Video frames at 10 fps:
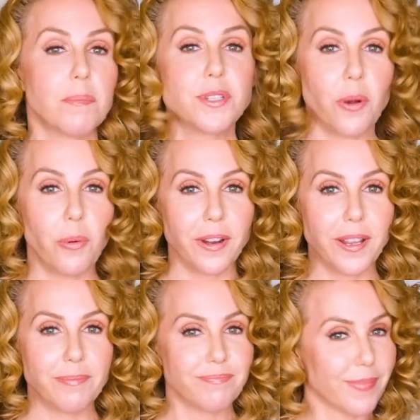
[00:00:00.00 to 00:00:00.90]
But don't
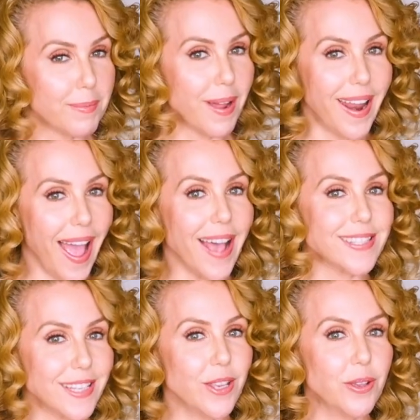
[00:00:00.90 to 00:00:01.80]
worry, I'm not
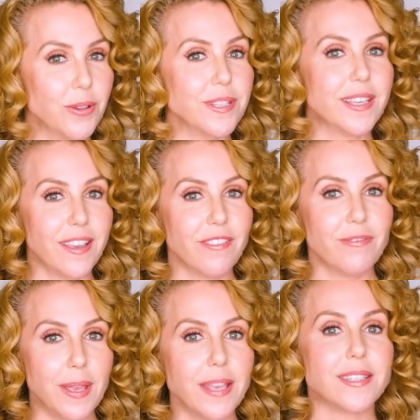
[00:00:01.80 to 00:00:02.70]
asking you to give
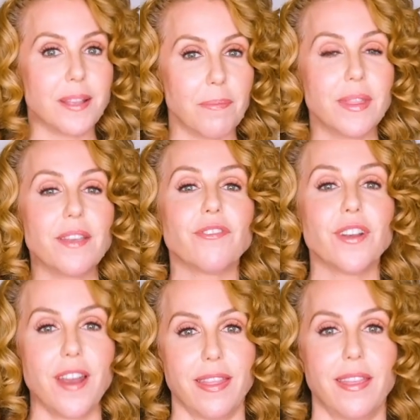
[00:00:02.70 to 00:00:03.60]
me something
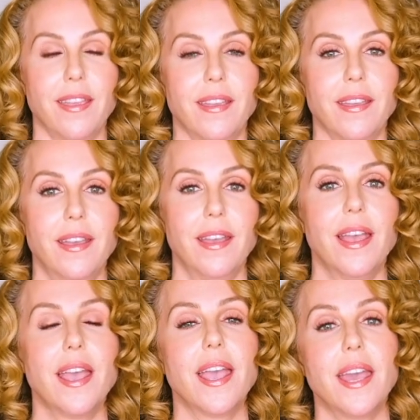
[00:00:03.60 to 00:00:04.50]
for nothing.
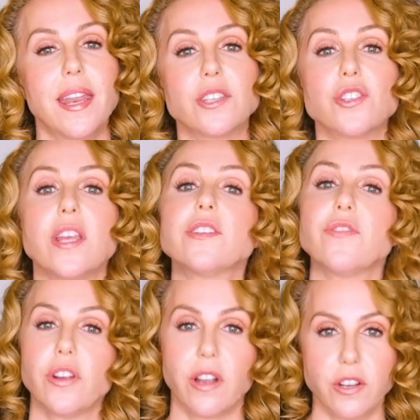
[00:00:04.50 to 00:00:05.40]
In exchange
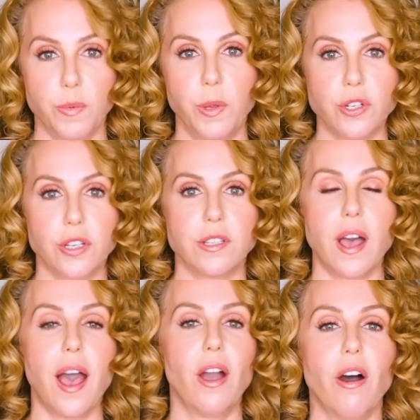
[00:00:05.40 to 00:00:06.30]
for your contributions,
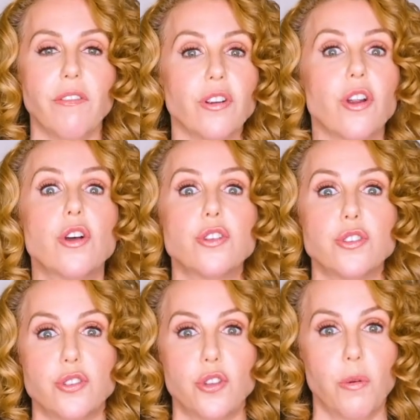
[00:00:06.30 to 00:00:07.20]
I offer
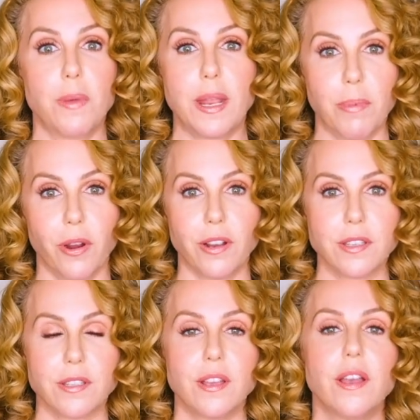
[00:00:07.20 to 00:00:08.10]
so many
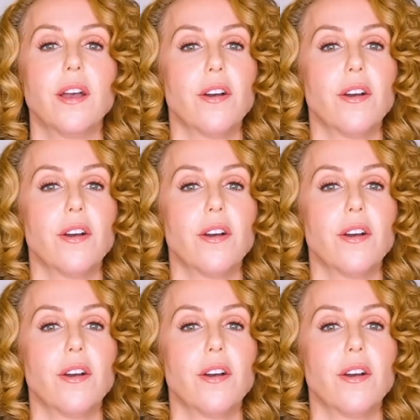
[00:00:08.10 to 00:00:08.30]
perks.